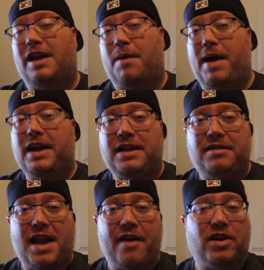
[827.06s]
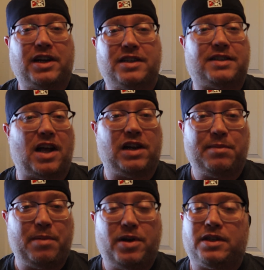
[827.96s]
Am I never going to sell any
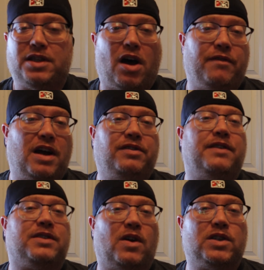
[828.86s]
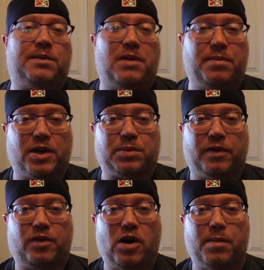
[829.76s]
of my books? No, I've definitely have sold some of my books
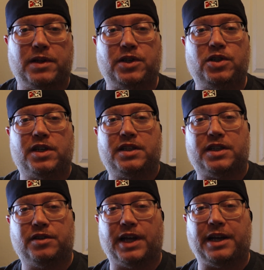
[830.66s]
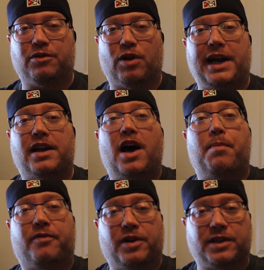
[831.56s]
before, but it's usually to like grade
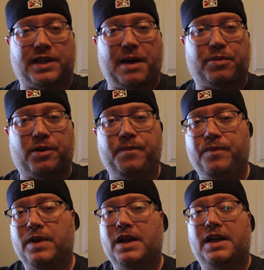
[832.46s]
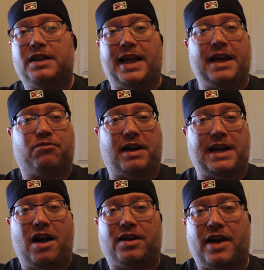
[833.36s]
up, for example. Like right
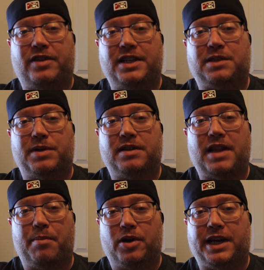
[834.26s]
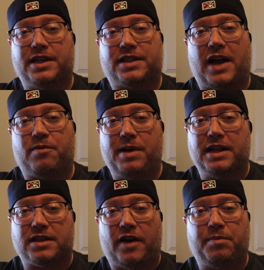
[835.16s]
now, Kevin Eastman, that book he just signed for me,
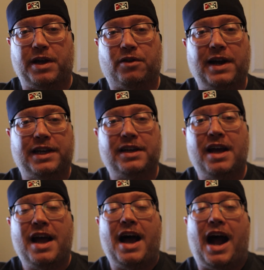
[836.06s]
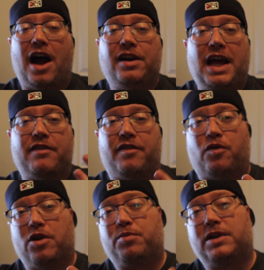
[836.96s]
it's off being graded. I already have a
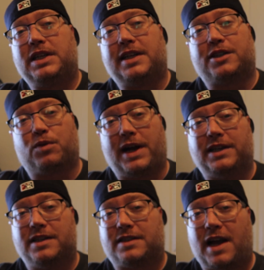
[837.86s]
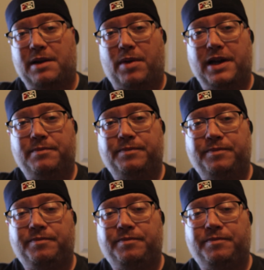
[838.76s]
fourth printing that's graded and signed by him.